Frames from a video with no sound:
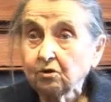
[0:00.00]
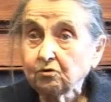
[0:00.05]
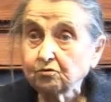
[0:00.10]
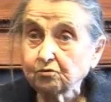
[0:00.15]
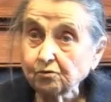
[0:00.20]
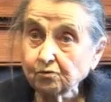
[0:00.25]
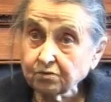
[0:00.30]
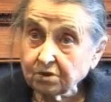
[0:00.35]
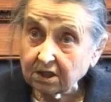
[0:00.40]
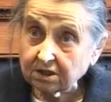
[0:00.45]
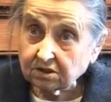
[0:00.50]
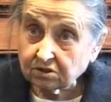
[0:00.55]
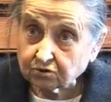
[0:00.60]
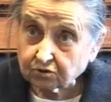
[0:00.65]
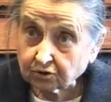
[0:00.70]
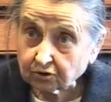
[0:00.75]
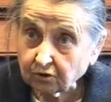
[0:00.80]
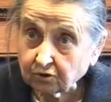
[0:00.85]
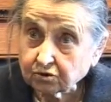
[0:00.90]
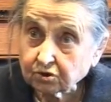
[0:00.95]
too
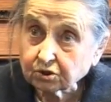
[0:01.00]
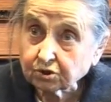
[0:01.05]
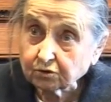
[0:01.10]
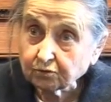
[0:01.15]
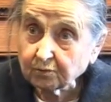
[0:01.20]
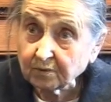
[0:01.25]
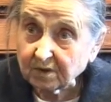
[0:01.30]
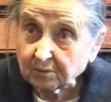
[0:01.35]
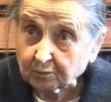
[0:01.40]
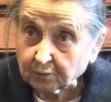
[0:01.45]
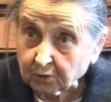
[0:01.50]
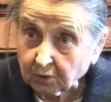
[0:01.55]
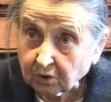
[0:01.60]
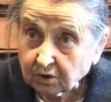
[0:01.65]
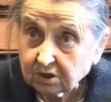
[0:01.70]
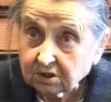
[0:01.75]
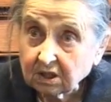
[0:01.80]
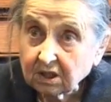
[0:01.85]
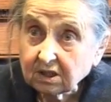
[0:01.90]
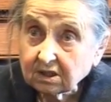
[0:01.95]
dangerous to be put
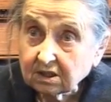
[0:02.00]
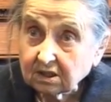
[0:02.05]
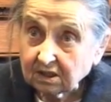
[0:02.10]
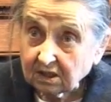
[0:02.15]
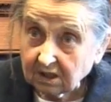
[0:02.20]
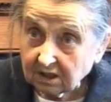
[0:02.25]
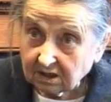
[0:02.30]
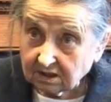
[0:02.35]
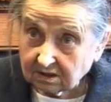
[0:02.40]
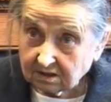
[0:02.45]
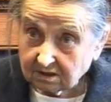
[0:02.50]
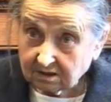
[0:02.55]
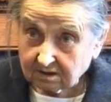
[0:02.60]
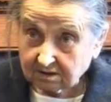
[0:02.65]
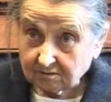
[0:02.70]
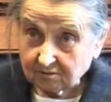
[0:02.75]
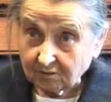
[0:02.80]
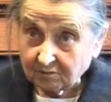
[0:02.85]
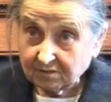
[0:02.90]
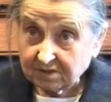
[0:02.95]
in
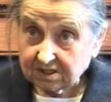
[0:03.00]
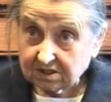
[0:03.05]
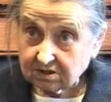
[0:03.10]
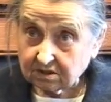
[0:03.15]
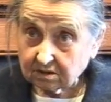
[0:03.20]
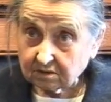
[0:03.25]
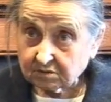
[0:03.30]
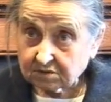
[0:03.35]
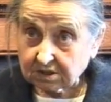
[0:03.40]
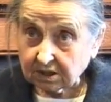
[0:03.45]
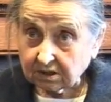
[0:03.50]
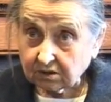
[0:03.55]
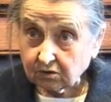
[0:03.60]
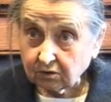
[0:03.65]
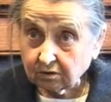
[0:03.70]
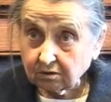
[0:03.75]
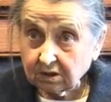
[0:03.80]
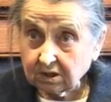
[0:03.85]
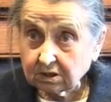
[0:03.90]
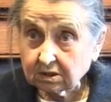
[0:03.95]
a medium
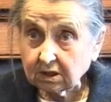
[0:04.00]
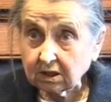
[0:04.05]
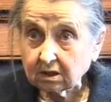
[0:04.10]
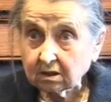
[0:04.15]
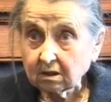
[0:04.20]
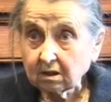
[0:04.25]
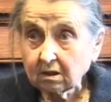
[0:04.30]
security.